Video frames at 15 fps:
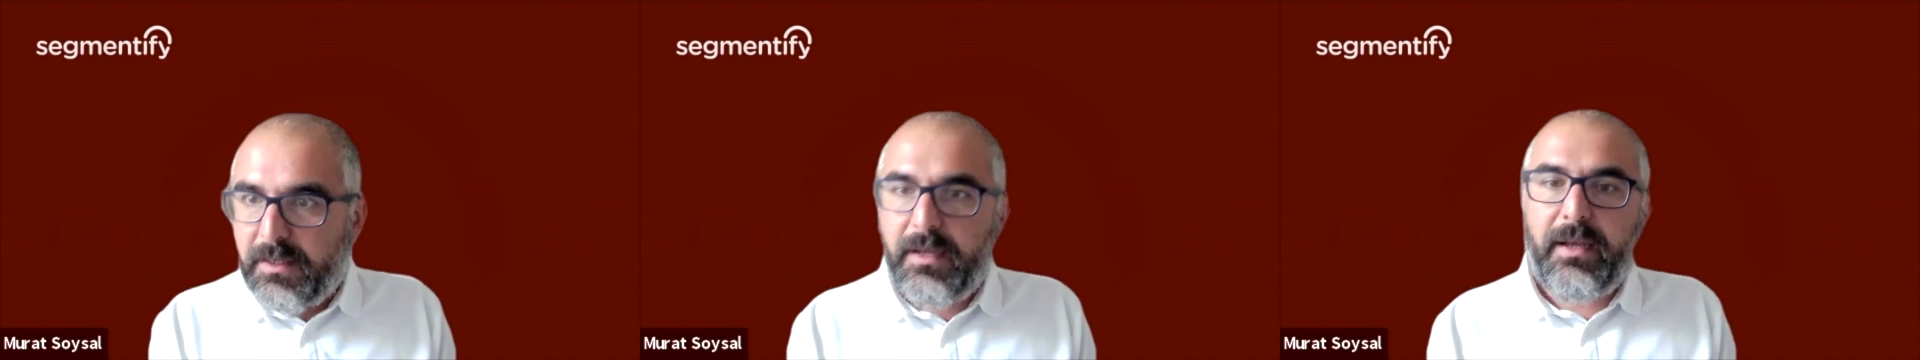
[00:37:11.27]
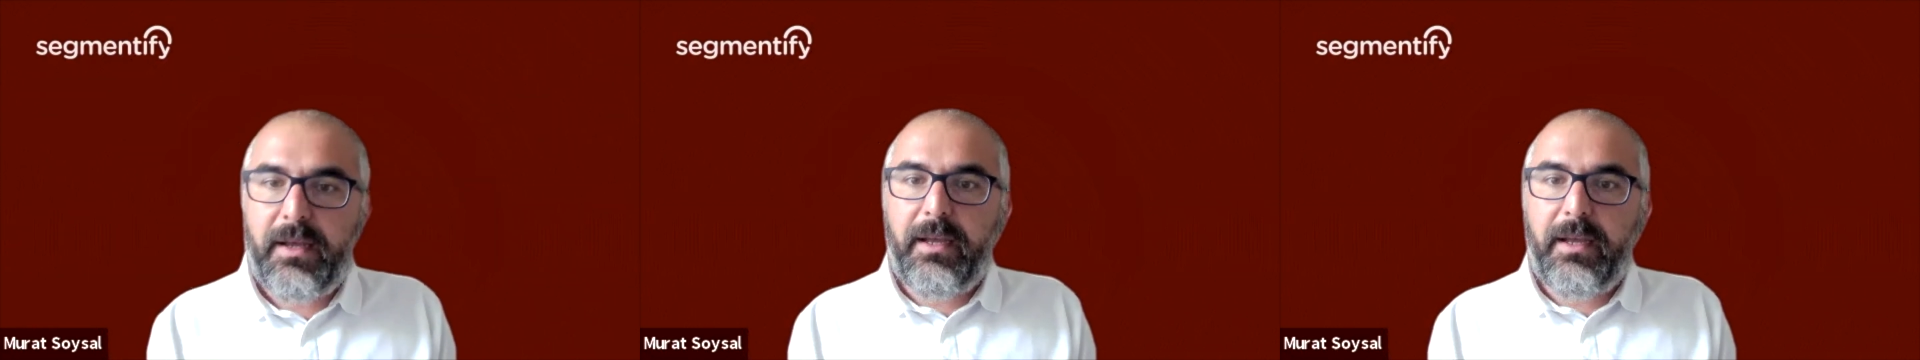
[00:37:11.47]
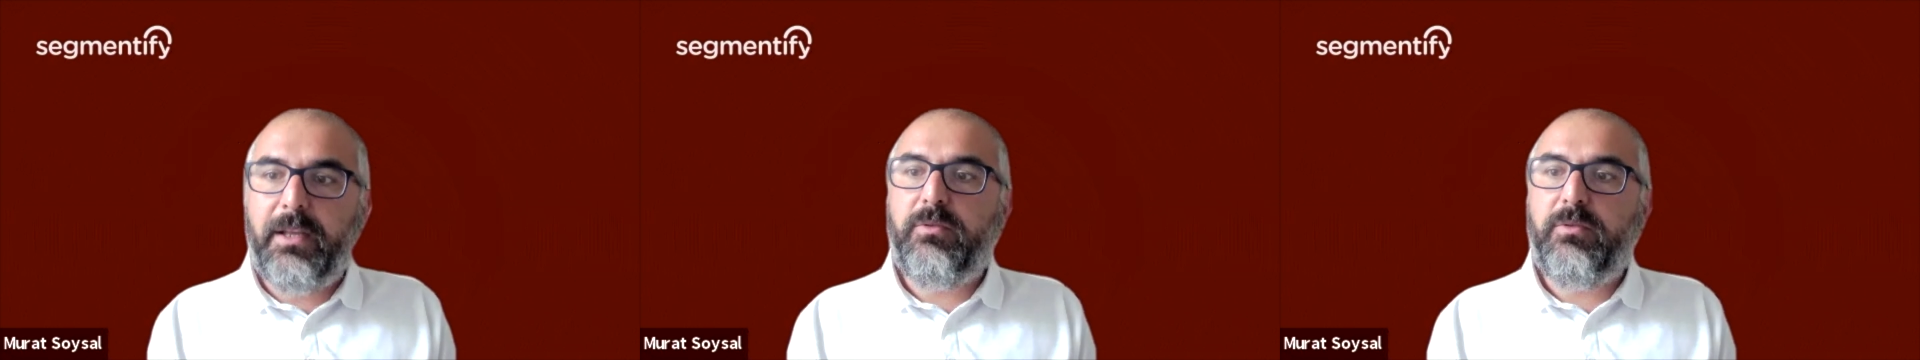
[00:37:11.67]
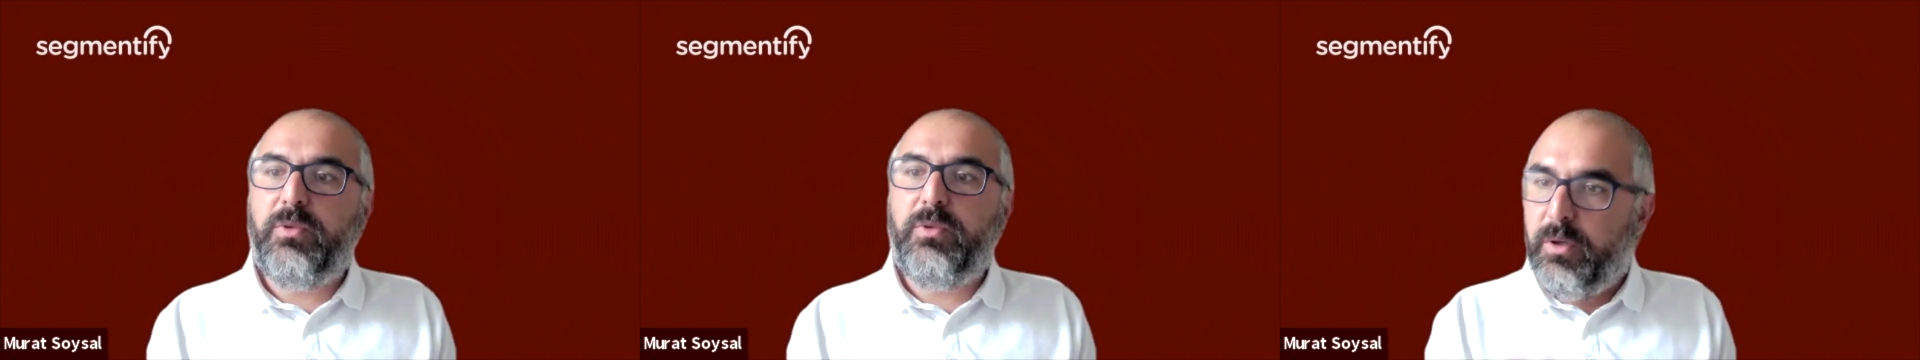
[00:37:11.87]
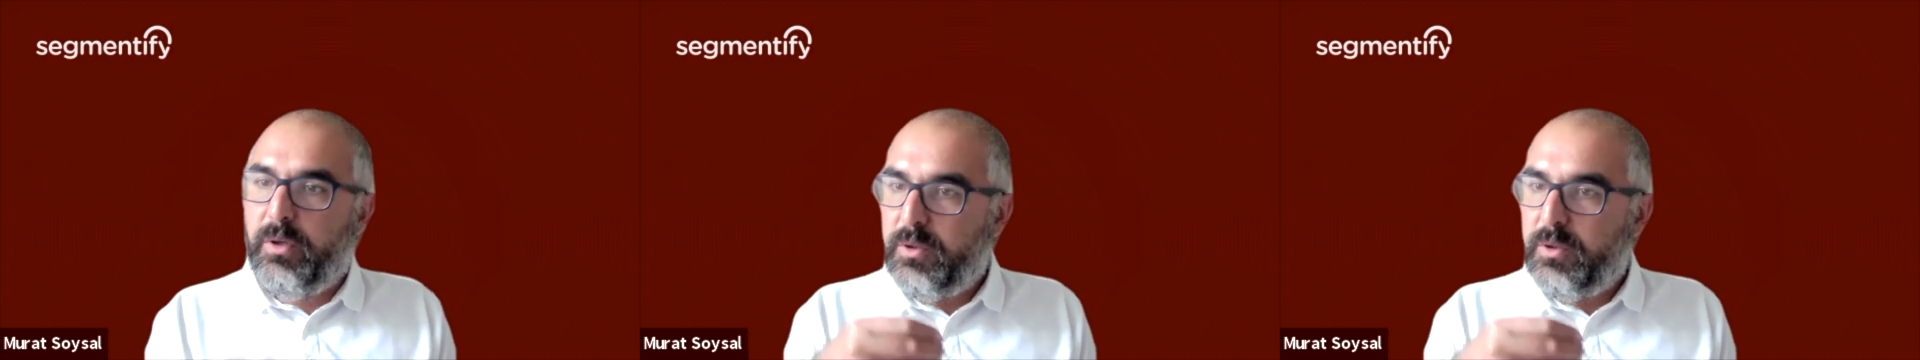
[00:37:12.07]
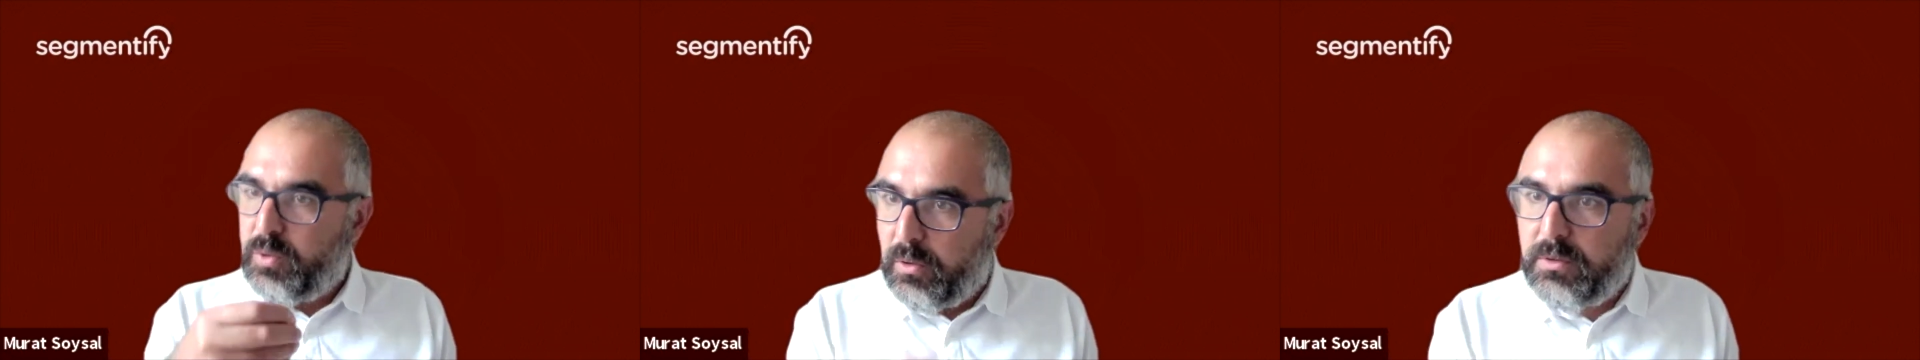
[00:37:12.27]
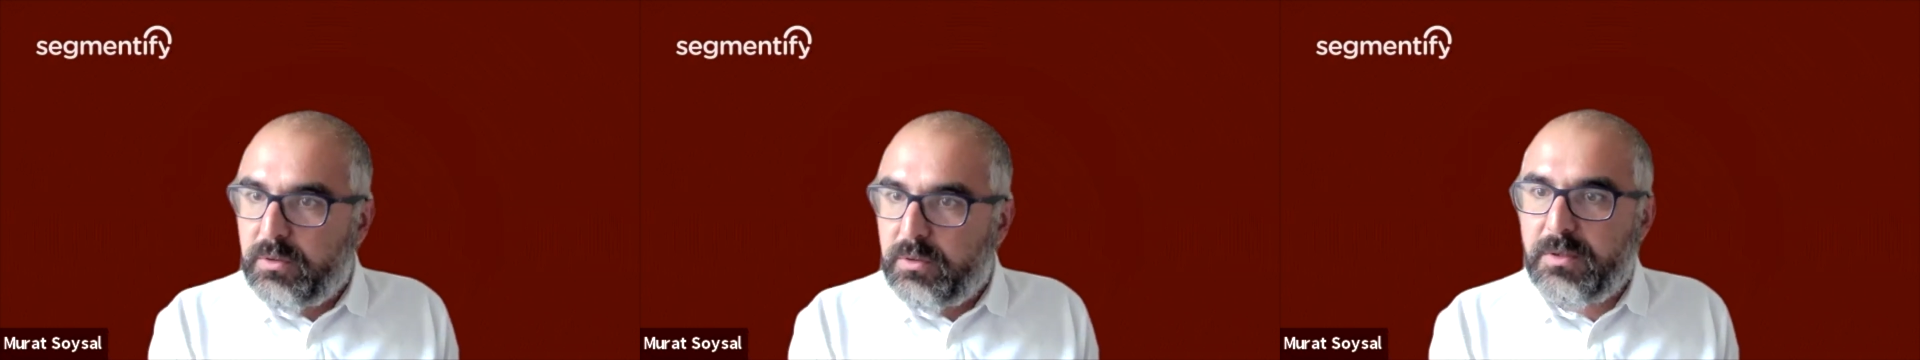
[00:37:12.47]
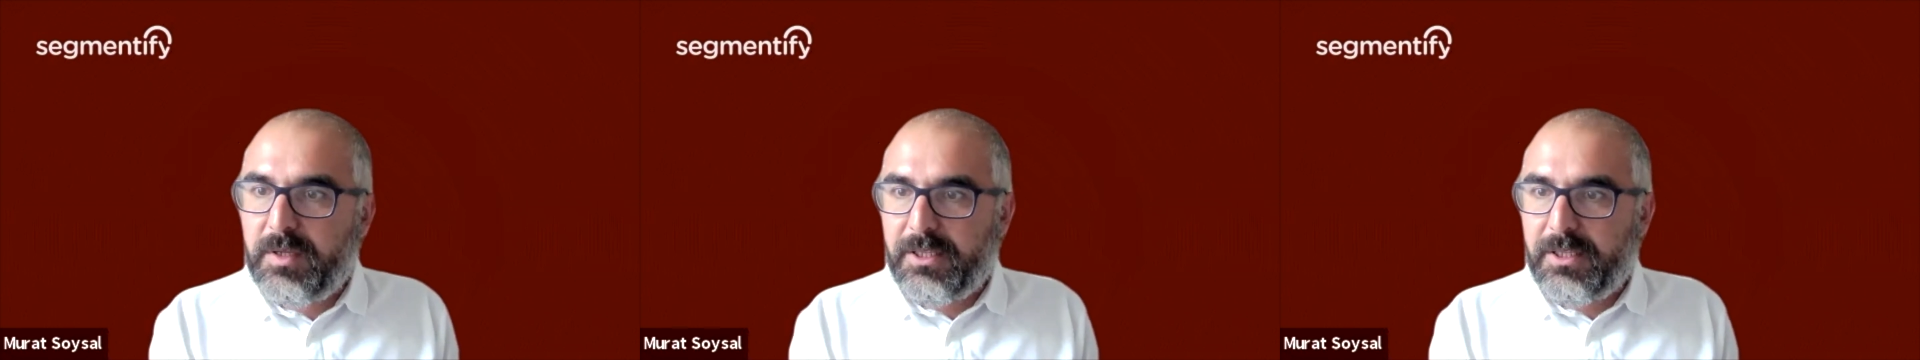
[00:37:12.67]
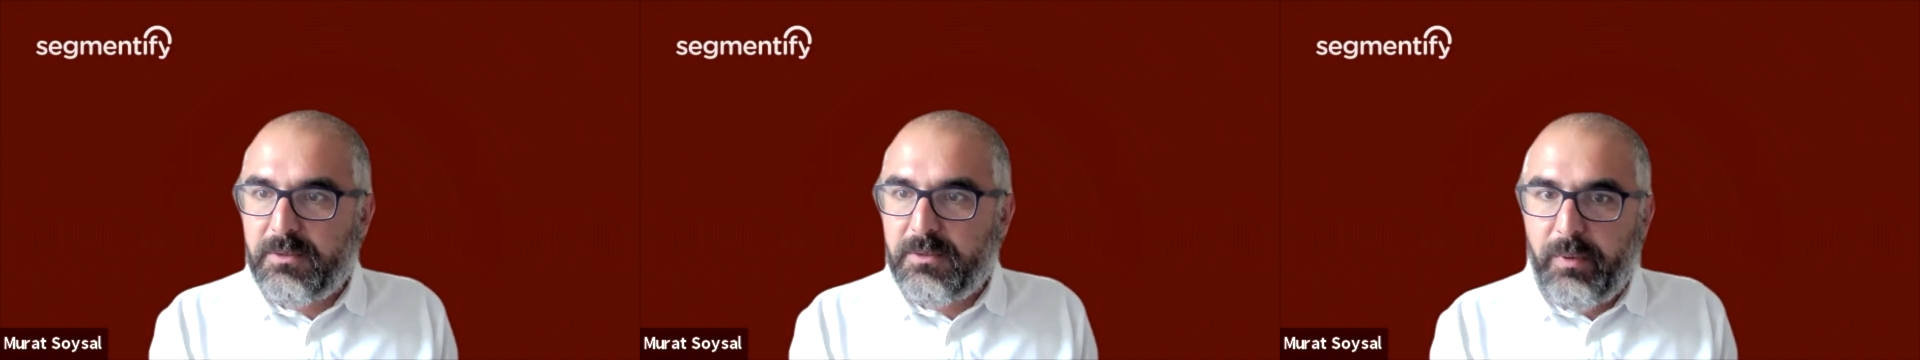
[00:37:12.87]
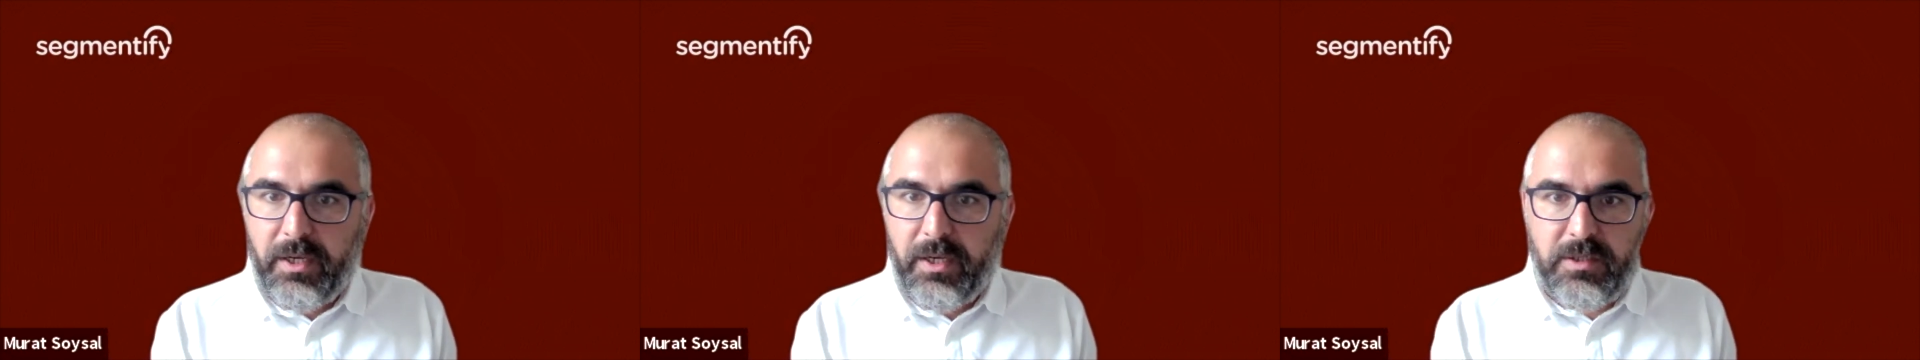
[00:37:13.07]
into search results
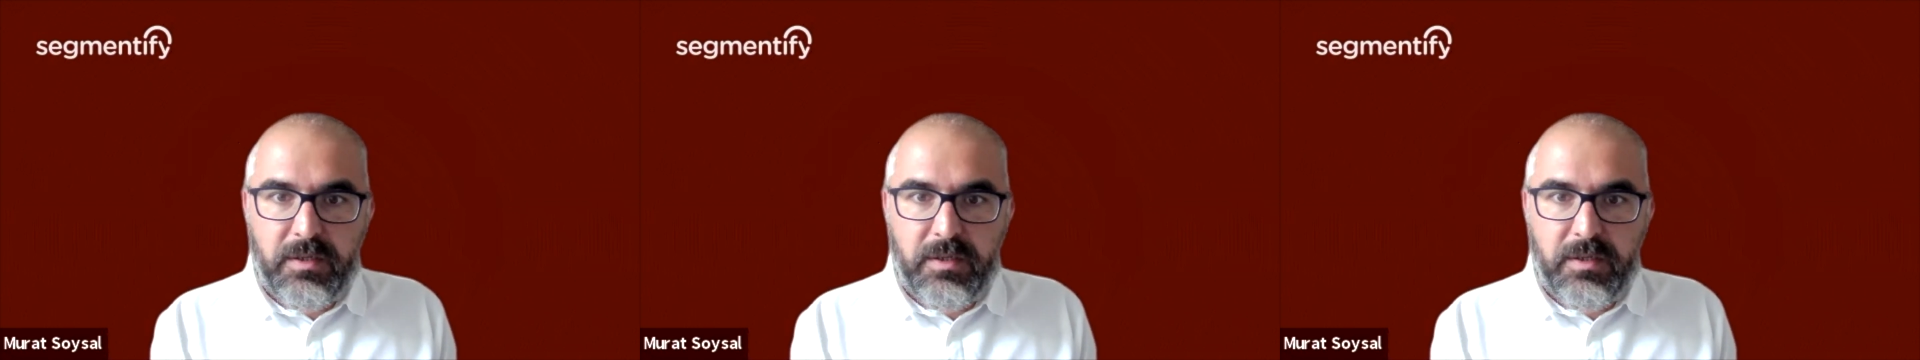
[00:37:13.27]
page.